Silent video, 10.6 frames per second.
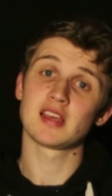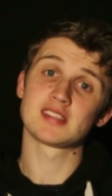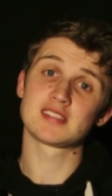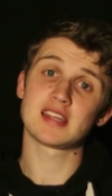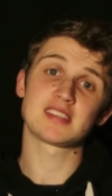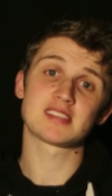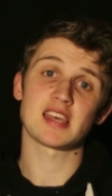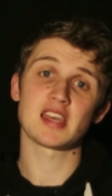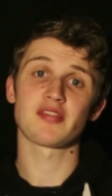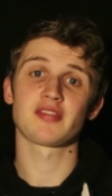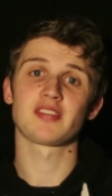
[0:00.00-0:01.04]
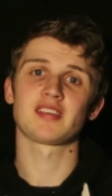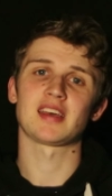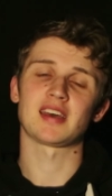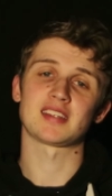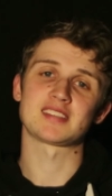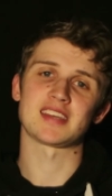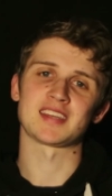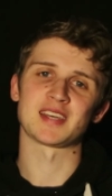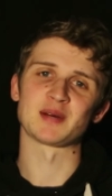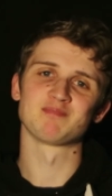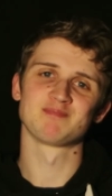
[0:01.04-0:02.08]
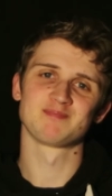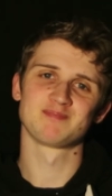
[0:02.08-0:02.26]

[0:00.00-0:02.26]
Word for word: stay safe, and take care.